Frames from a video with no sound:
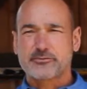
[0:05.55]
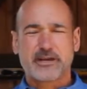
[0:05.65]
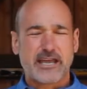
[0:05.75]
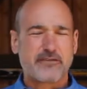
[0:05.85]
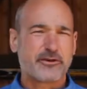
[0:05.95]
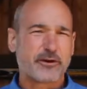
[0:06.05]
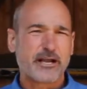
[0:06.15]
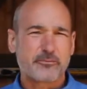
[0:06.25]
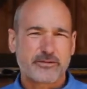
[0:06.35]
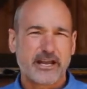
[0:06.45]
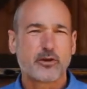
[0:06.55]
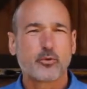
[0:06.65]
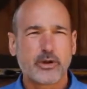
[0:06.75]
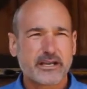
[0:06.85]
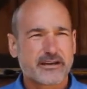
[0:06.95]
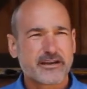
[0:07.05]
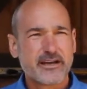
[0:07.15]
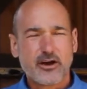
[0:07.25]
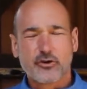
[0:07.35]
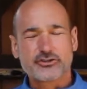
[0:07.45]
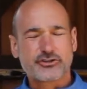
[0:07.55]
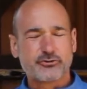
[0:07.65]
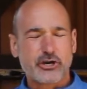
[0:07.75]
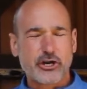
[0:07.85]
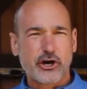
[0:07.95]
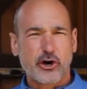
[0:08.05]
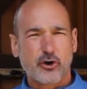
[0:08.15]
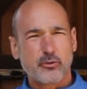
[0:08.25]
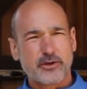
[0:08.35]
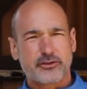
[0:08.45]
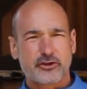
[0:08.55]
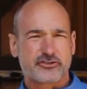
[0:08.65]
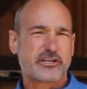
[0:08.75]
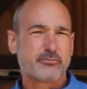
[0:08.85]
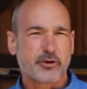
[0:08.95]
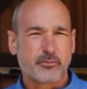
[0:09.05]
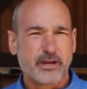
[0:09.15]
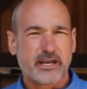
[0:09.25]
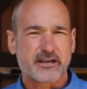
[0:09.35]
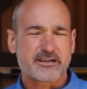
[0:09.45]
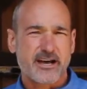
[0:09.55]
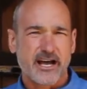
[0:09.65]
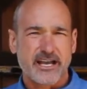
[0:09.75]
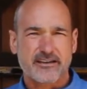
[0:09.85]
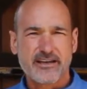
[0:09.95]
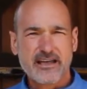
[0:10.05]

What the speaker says: We gave you an update a week or two ago with your timber being cut